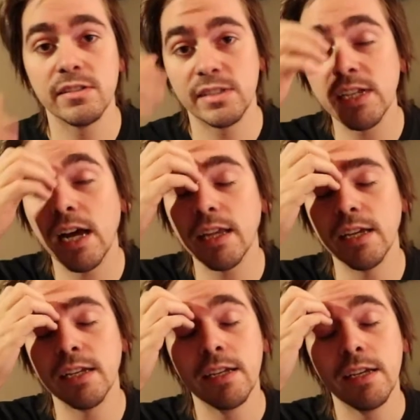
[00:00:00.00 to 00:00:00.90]

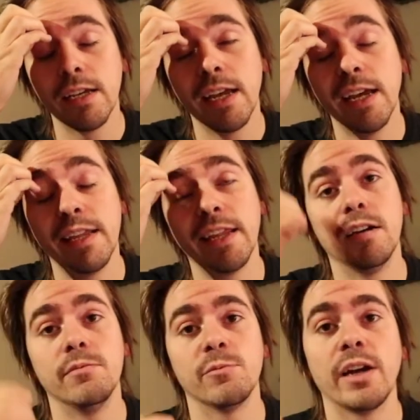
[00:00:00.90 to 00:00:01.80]
silent. And
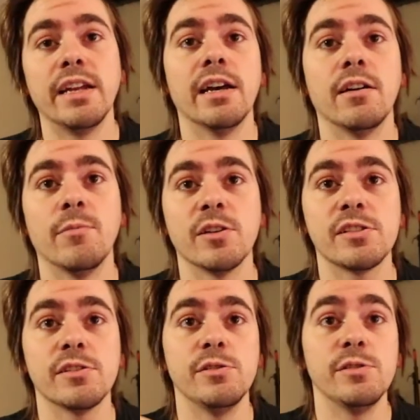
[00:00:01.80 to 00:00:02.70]
right now I'm
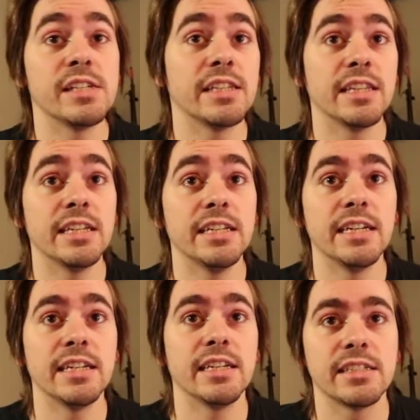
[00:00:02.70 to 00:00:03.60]
also using
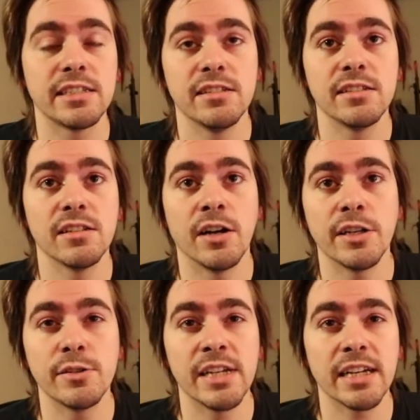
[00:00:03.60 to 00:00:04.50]
the
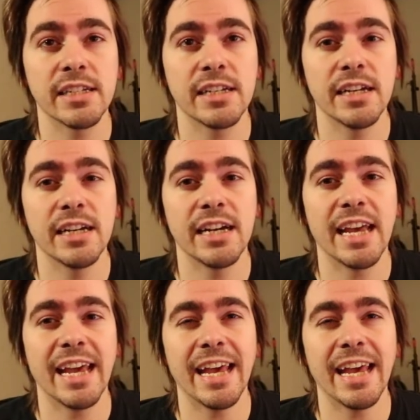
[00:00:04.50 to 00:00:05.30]
Audio-Technica